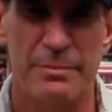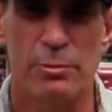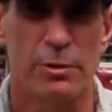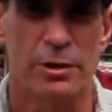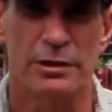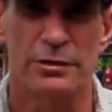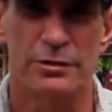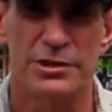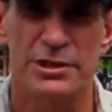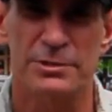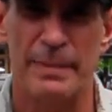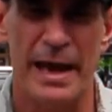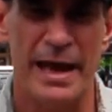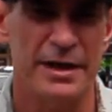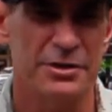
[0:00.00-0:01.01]
Maybe you want to learn
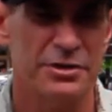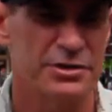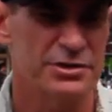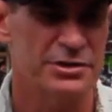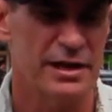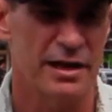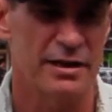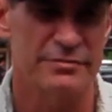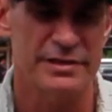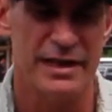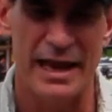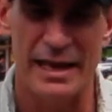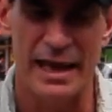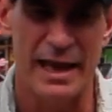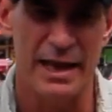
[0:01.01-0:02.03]
Spanish instead of
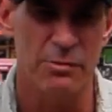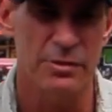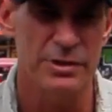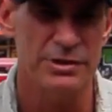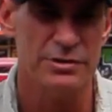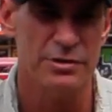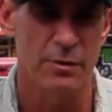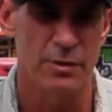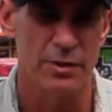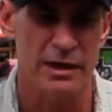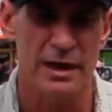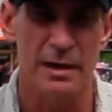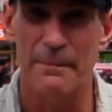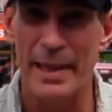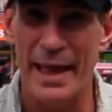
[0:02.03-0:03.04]
Thai language,
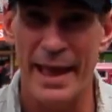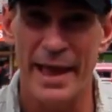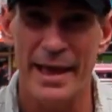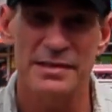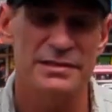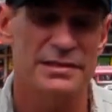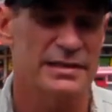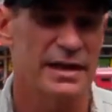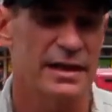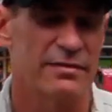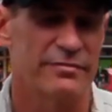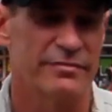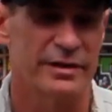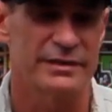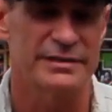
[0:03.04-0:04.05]
or Khmer
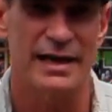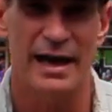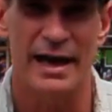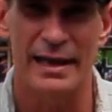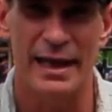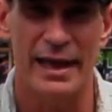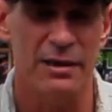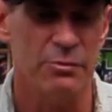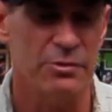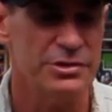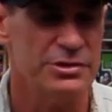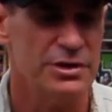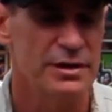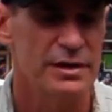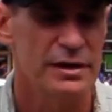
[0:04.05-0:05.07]
instead of uh, Thai
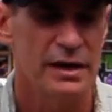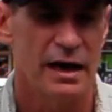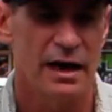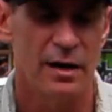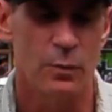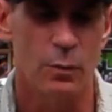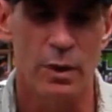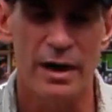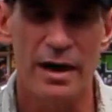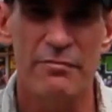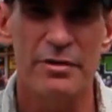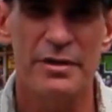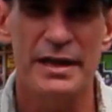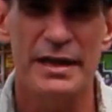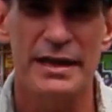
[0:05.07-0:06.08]
language, uh,
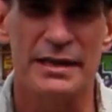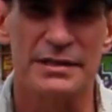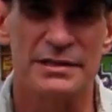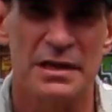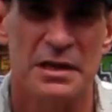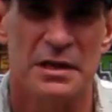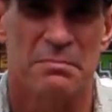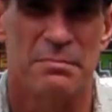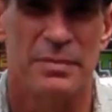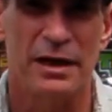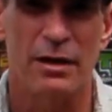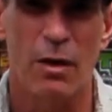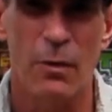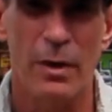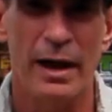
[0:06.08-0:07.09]
wherever it is.
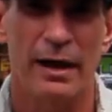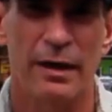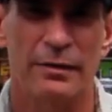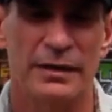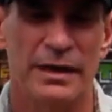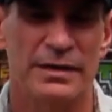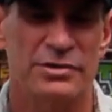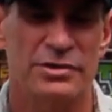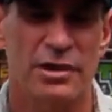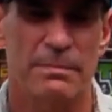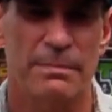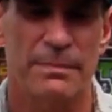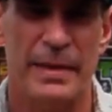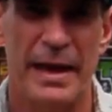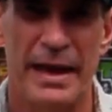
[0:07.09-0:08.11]
But go out and
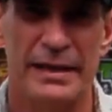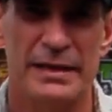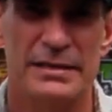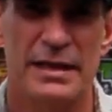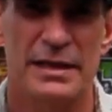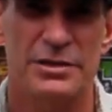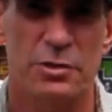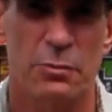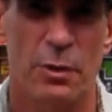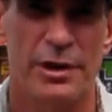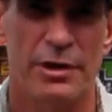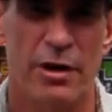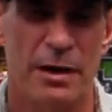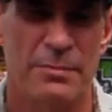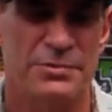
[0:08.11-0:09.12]
start paying attention to
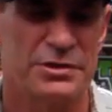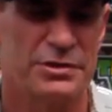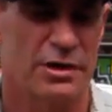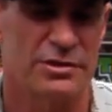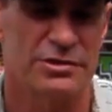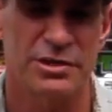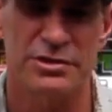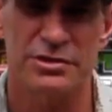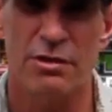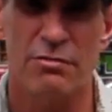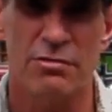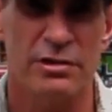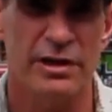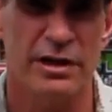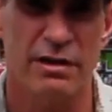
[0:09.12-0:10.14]
what your options are. Just
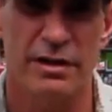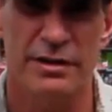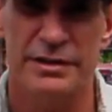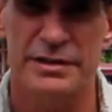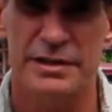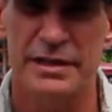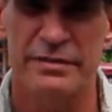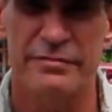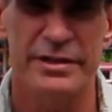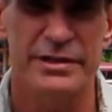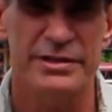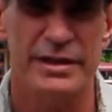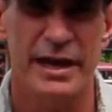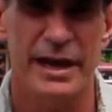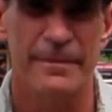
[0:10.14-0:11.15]
don't click on the T
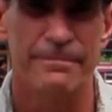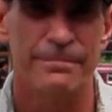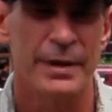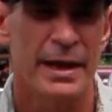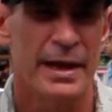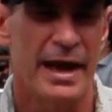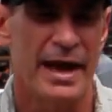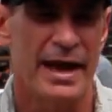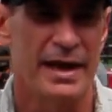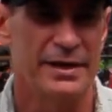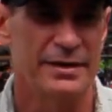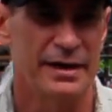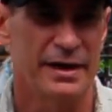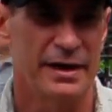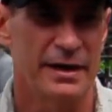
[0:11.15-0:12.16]
V set
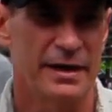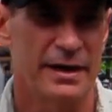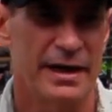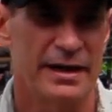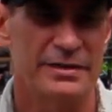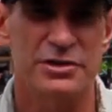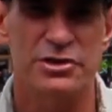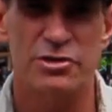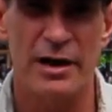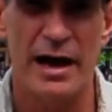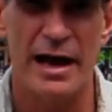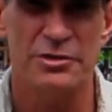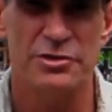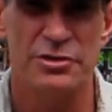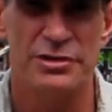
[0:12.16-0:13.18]
and, uh, and
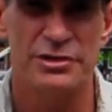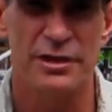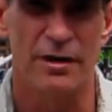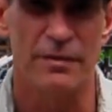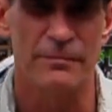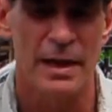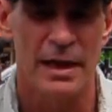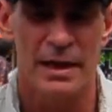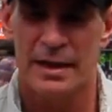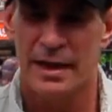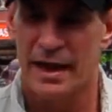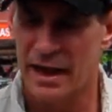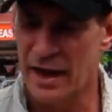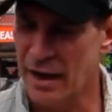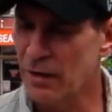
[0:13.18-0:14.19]
distract yourself.
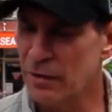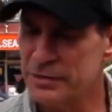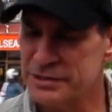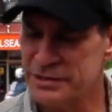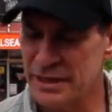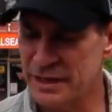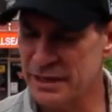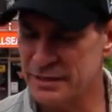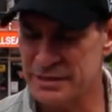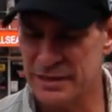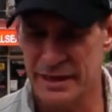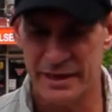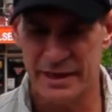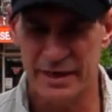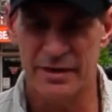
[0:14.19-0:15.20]
And I always think
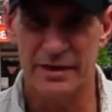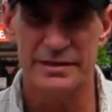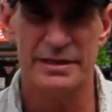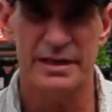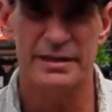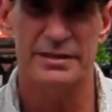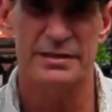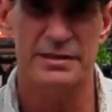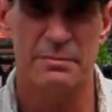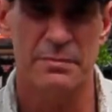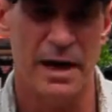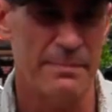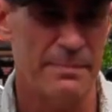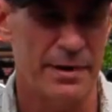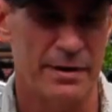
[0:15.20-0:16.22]
it's like, you know, I say this to
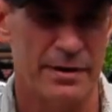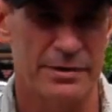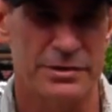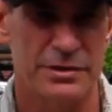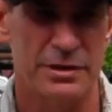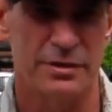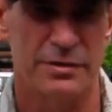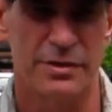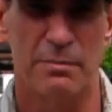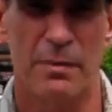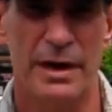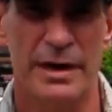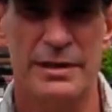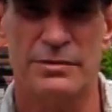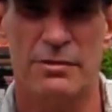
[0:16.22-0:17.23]
my parents, you know, their
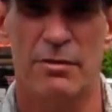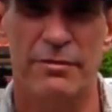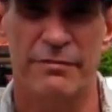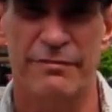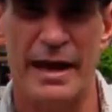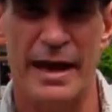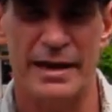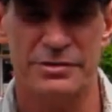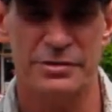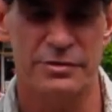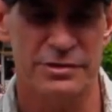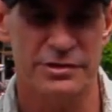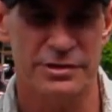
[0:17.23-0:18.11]
money's going faster.